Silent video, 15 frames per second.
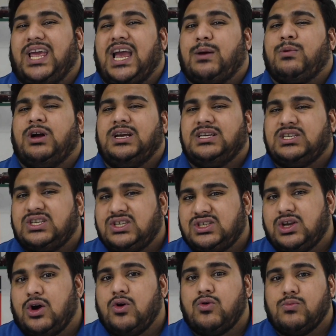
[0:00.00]
camera is
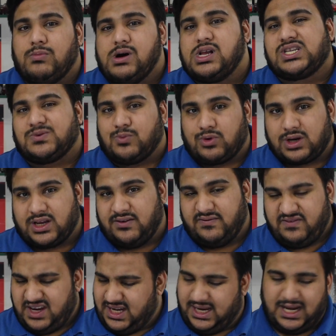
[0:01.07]
so much more
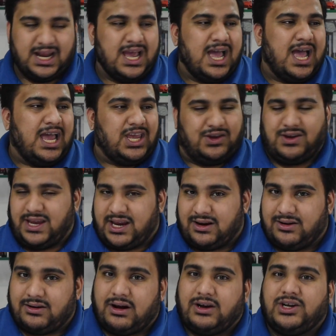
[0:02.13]
convenient. You can
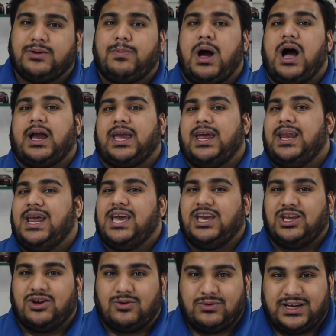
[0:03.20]
carry it on in your pocket.
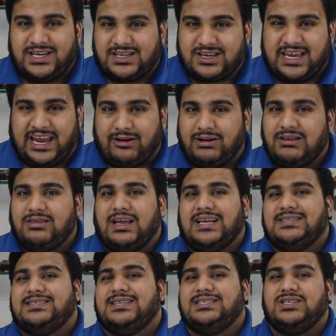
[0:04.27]
You don't need to carry
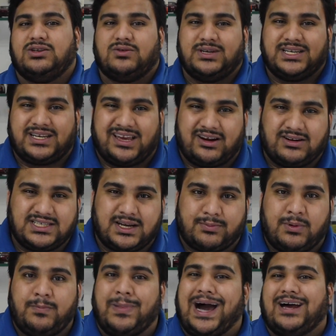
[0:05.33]
lenses. You don't need to carry
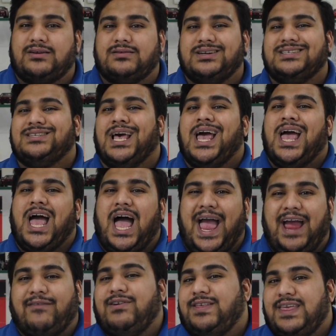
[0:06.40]
separate batteries.
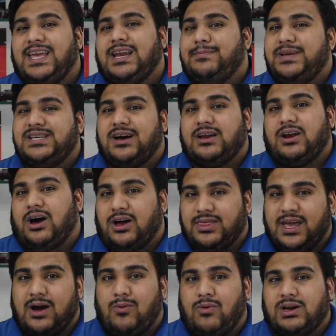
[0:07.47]
Everything can be done on
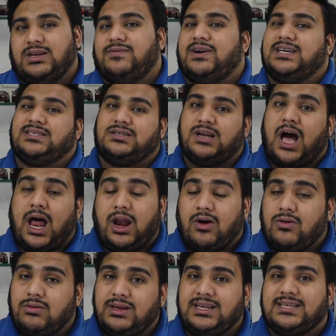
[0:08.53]
that one device. Not
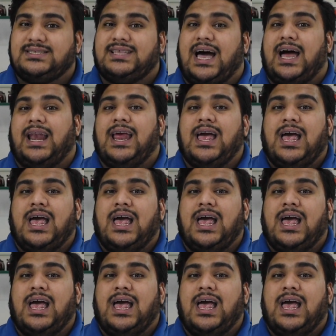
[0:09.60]
only does that